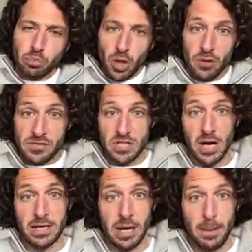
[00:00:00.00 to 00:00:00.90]
who've
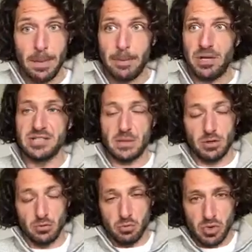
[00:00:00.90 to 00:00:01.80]
signed up because they
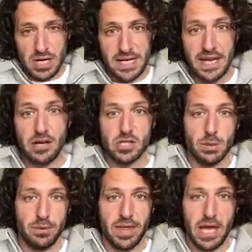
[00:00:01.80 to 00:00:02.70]
want to really get on
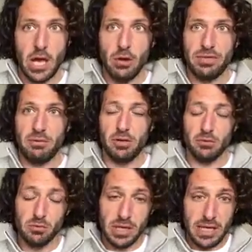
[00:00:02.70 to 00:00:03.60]
top of their health. They want
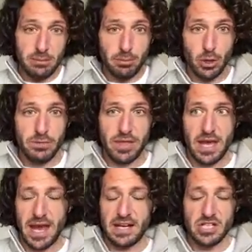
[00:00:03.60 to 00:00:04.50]
to really improve
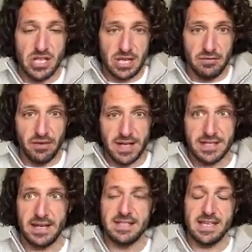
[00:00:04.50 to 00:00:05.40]
their energy, their
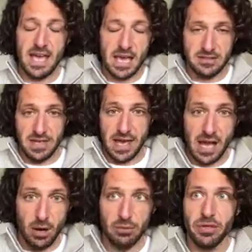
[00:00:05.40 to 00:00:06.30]
vitality, their
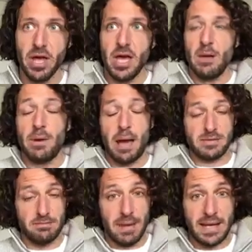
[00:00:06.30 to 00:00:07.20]
health,
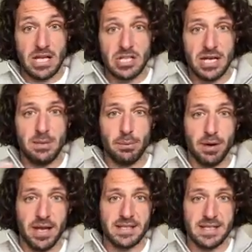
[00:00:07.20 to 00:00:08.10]
perhaps manage any
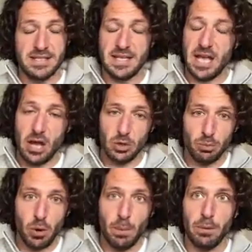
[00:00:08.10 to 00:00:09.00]
pre-existing
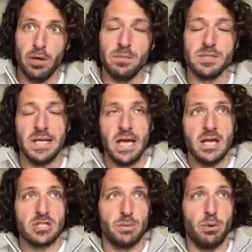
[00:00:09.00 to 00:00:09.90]
health problems,
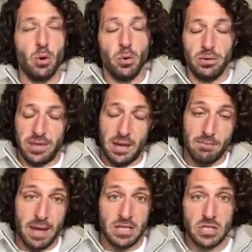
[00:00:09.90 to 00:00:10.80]
support their
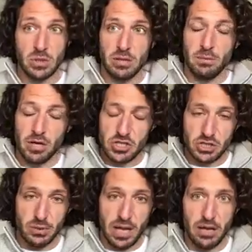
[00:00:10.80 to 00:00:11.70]
mental and
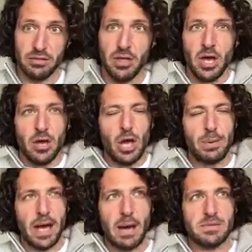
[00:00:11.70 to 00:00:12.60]
emotional health,
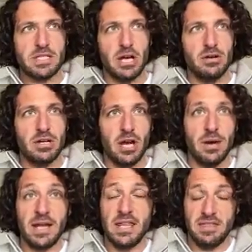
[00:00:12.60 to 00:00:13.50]
who perhaps don't
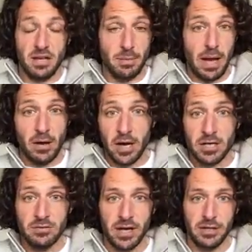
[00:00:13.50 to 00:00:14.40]
know anything about
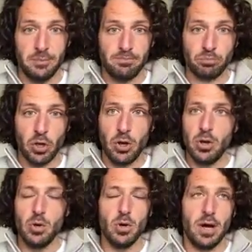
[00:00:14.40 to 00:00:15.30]
Ayurveda,
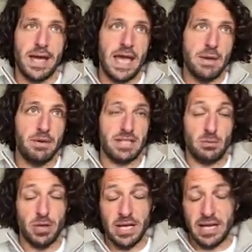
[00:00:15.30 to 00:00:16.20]
who are here because they
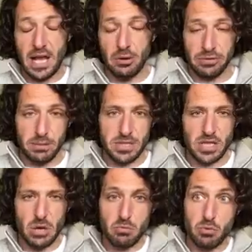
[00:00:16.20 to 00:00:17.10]
want to get healthy, but
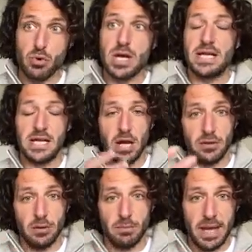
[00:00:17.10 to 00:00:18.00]
don't really
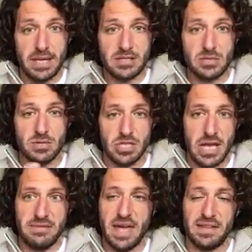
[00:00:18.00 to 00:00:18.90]
know the means to
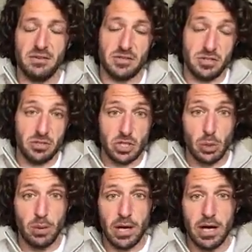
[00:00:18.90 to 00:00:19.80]
achieve that. They're not too
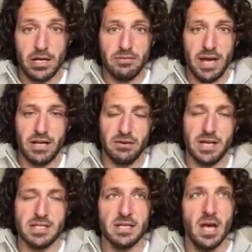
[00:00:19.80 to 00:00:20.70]
sure what Ayurveda
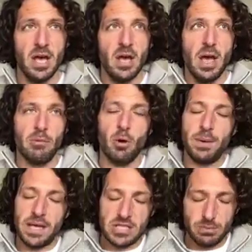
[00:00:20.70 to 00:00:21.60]
is. And we'll
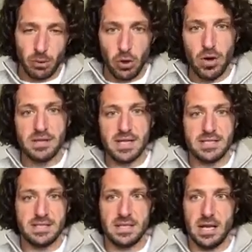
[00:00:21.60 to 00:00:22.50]
be exploring
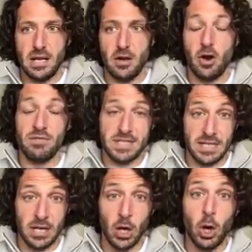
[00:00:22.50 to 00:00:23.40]
this,
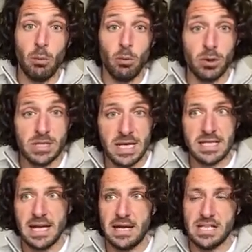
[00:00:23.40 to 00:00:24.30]
obviously, in a lot more
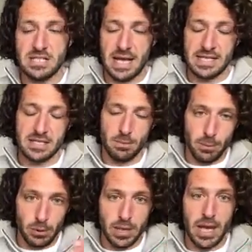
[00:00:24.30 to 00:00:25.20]
detail as the
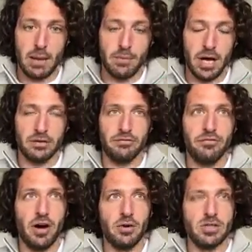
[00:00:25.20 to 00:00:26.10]
boot camp
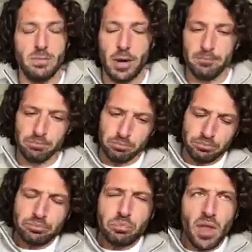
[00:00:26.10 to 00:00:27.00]
unfolds. But
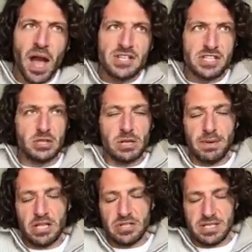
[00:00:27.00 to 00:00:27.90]
I just thought it'd
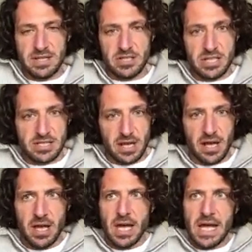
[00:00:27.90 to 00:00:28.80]
be interesting just to